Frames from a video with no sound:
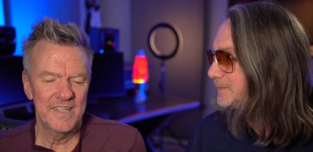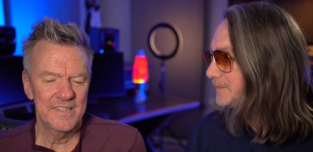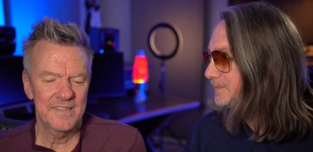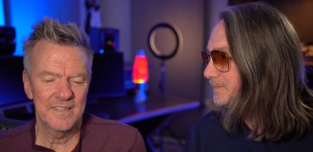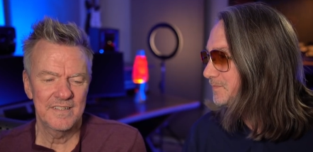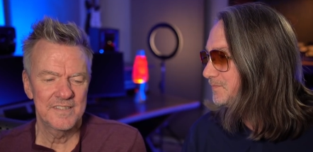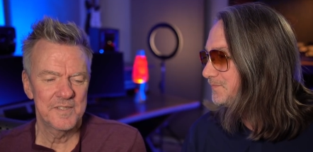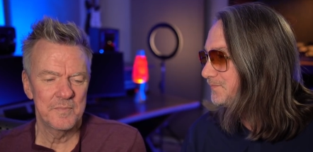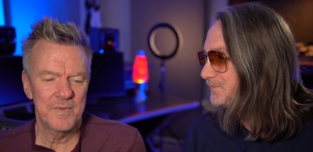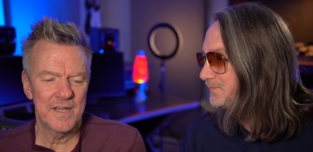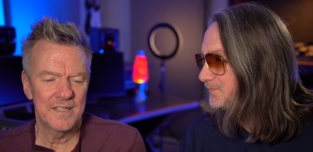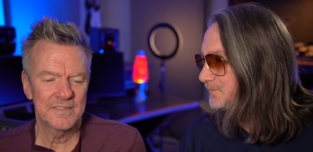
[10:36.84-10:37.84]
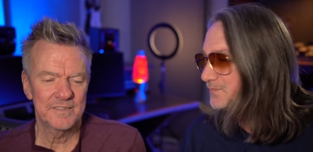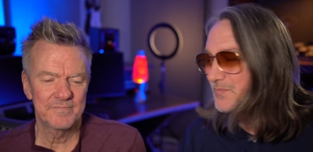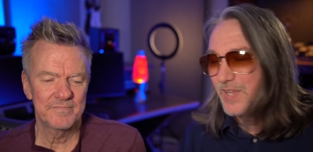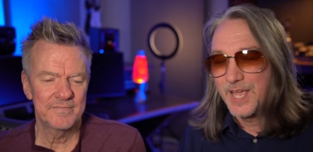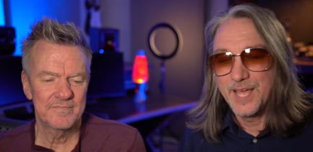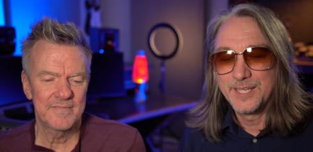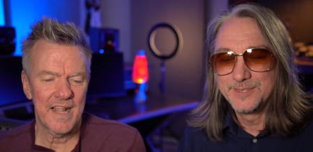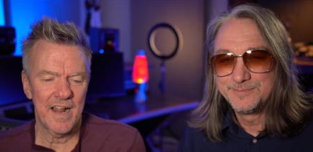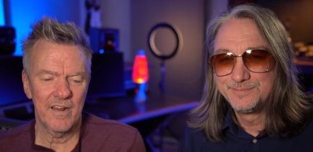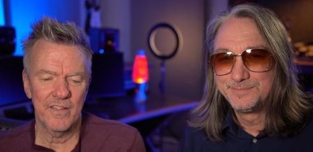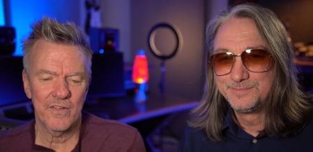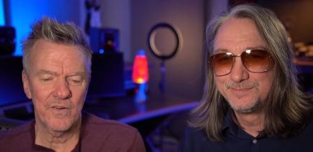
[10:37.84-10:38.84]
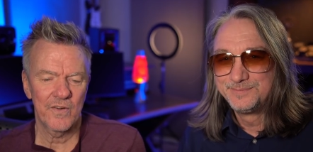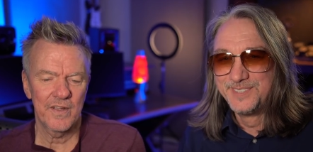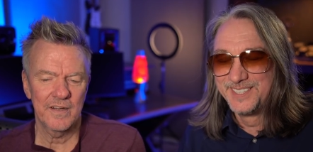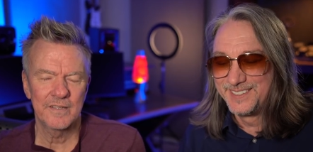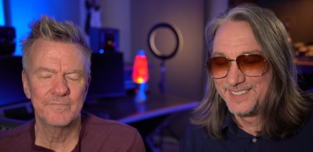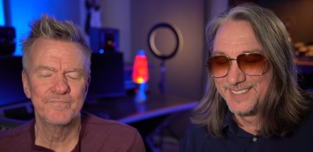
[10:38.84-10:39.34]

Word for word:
Speaker 1: he's, he's the best yeah tyler the creator